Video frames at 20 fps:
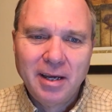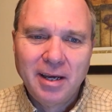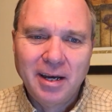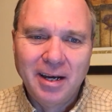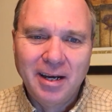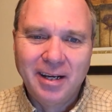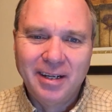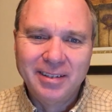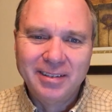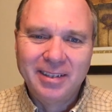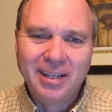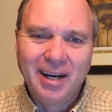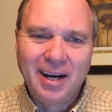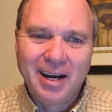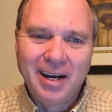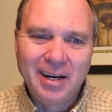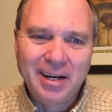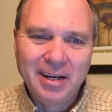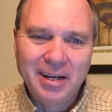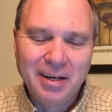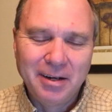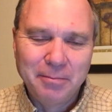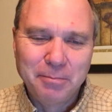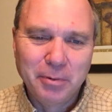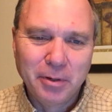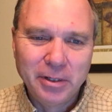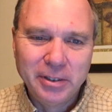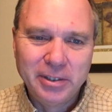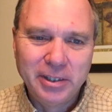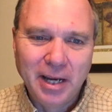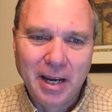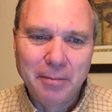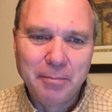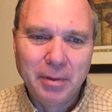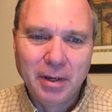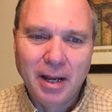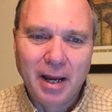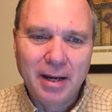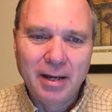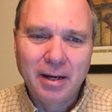uh, that I appreciate,
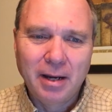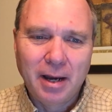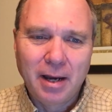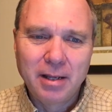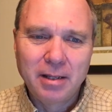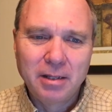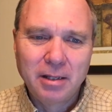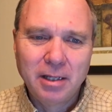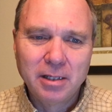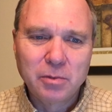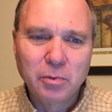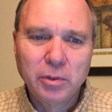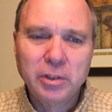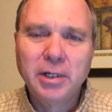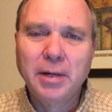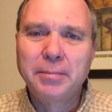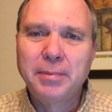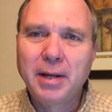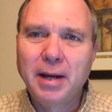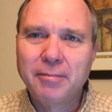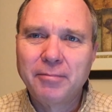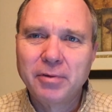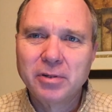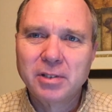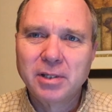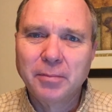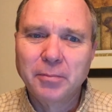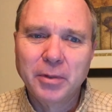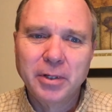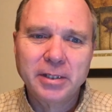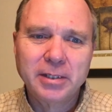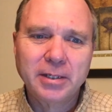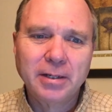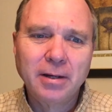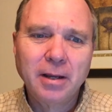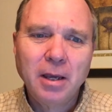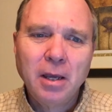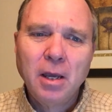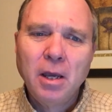but I, I, this one jumped out for some reason.